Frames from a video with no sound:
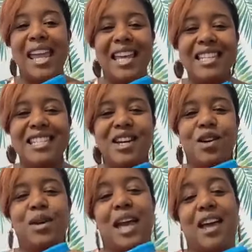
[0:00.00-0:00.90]
And
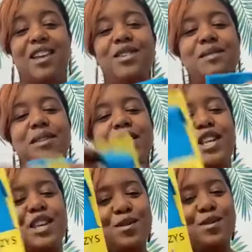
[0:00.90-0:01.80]
we got you some
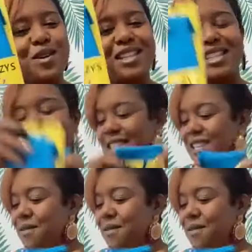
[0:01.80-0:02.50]
cute ones.